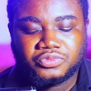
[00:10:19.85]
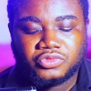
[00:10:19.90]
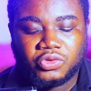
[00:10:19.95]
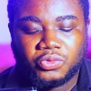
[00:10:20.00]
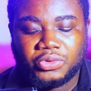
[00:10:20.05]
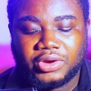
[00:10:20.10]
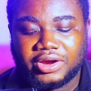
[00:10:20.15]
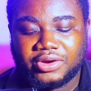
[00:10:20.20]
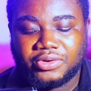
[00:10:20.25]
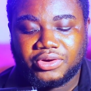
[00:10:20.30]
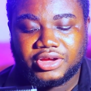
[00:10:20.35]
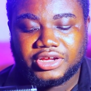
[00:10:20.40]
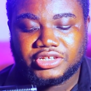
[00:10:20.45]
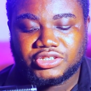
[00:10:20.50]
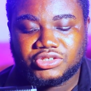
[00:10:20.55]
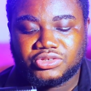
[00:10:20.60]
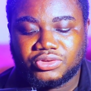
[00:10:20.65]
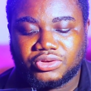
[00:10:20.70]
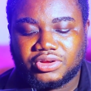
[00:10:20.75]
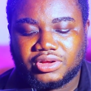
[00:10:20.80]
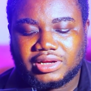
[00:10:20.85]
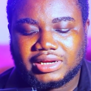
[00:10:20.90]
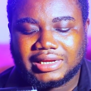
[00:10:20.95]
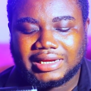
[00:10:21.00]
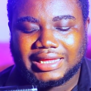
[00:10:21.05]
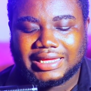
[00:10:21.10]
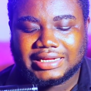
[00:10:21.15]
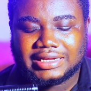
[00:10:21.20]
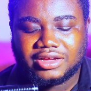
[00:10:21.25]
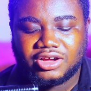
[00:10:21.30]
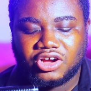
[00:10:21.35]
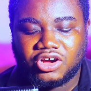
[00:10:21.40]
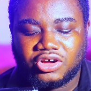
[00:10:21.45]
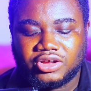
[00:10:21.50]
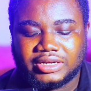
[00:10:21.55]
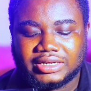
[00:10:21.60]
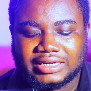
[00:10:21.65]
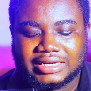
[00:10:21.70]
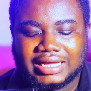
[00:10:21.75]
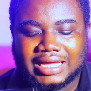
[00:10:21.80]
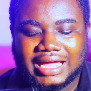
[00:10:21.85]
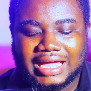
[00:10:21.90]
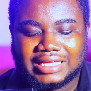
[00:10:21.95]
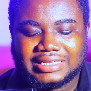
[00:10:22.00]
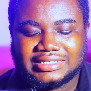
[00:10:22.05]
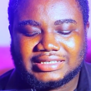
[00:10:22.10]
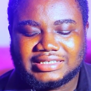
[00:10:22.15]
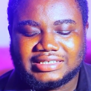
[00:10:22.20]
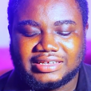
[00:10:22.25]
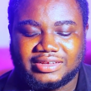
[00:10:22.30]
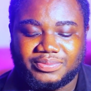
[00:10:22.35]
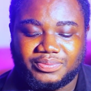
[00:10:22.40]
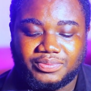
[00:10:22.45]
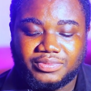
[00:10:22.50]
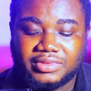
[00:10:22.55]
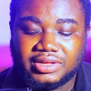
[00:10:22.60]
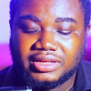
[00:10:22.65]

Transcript: we are going to click on custom